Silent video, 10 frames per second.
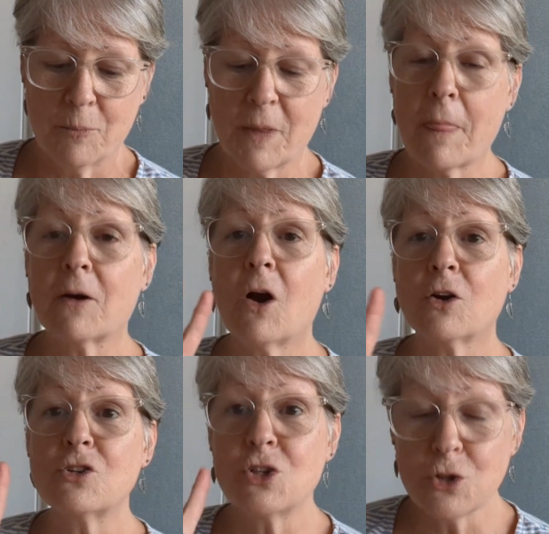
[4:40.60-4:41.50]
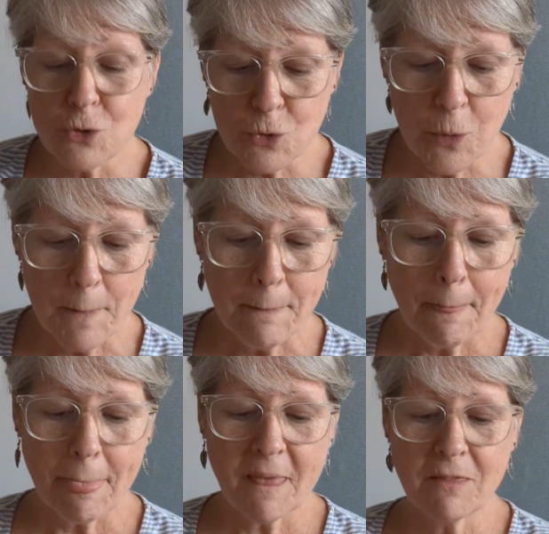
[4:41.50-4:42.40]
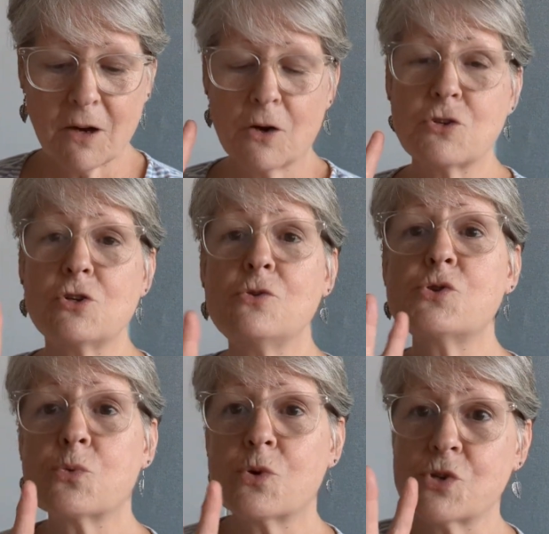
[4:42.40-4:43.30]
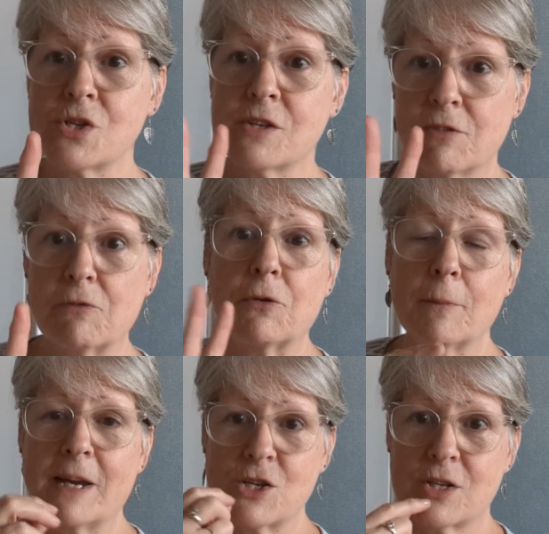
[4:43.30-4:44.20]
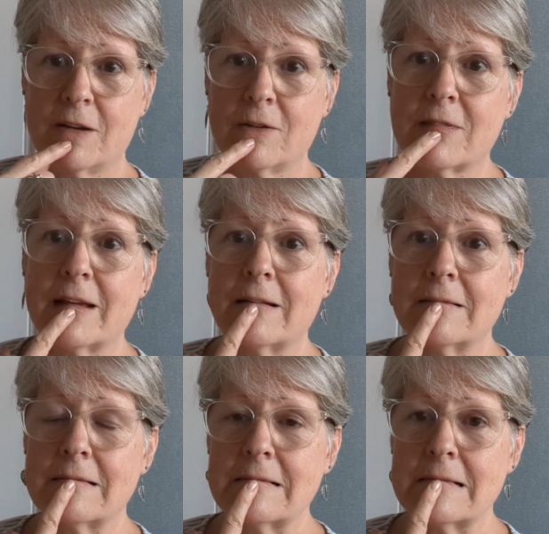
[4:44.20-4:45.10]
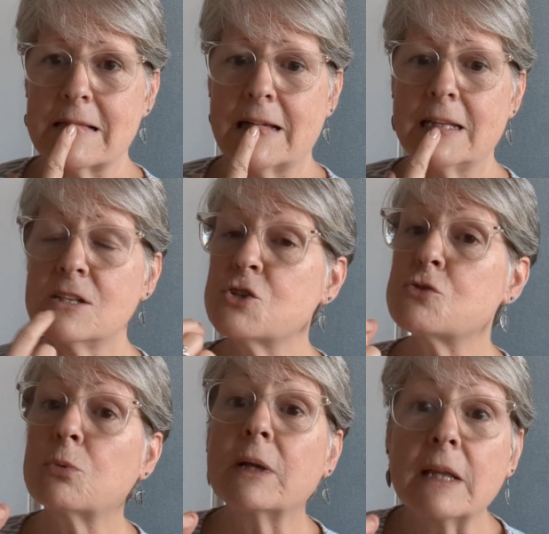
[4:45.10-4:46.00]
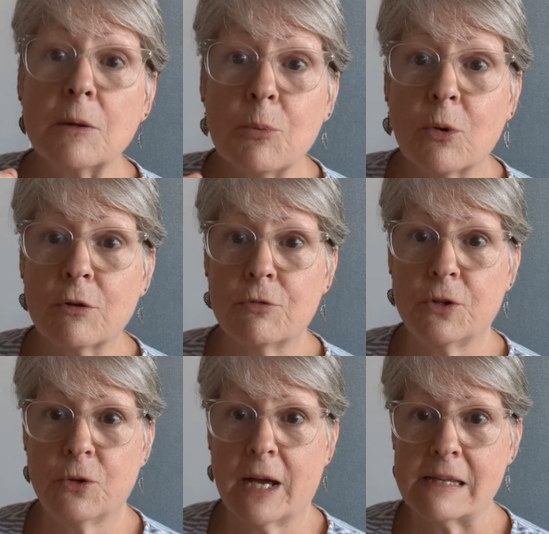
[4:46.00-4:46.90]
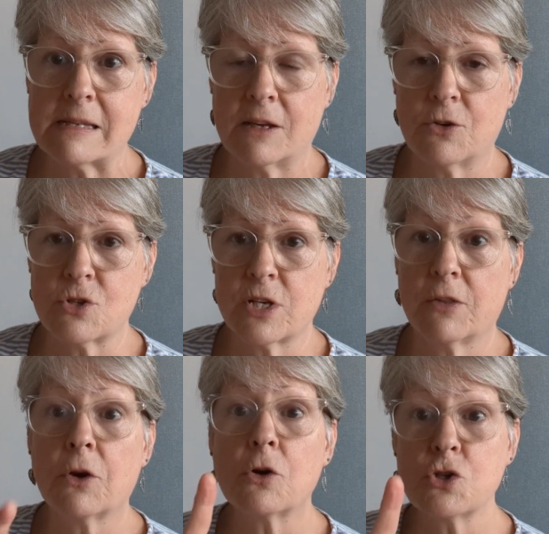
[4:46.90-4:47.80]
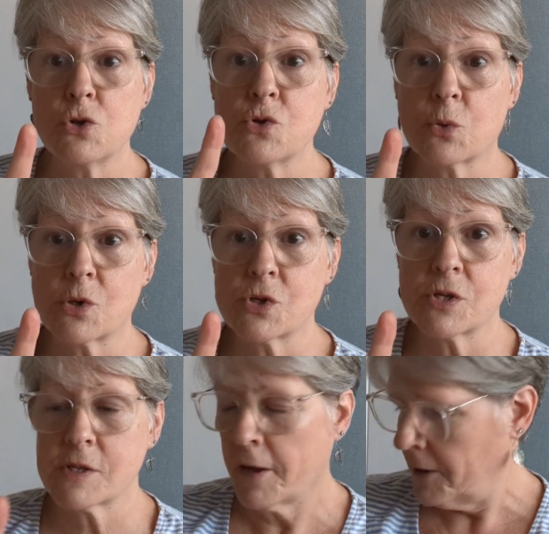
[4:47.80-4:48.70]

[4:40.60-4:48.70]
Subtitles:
But there are two sources of information out there. And this is really important for you guys to understand. There are two sources.